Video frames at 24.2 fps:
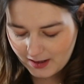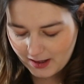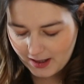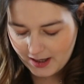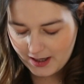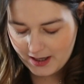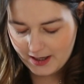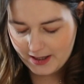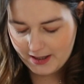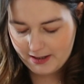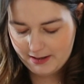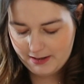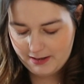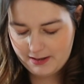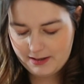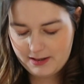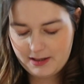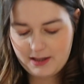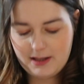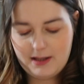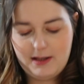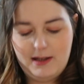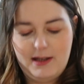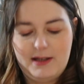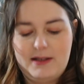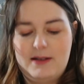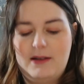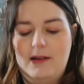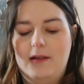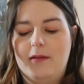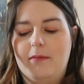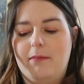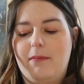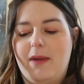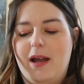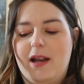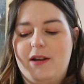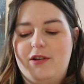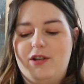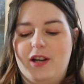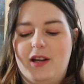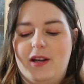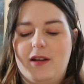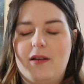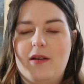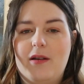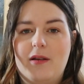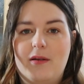and little
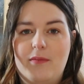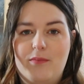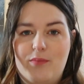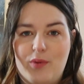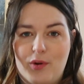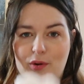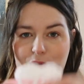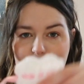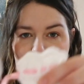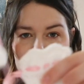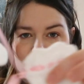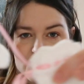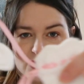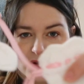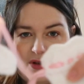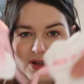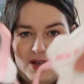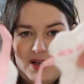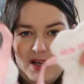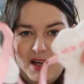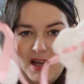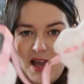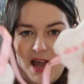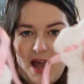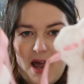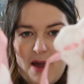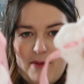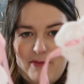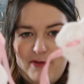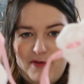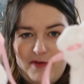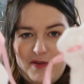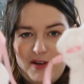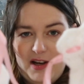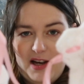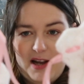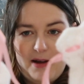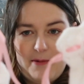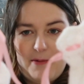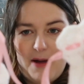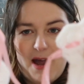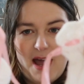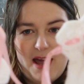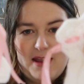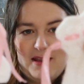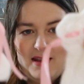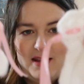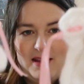matching boots. I'm fully
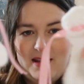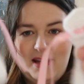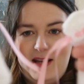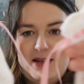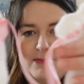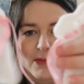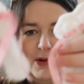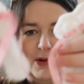aware that these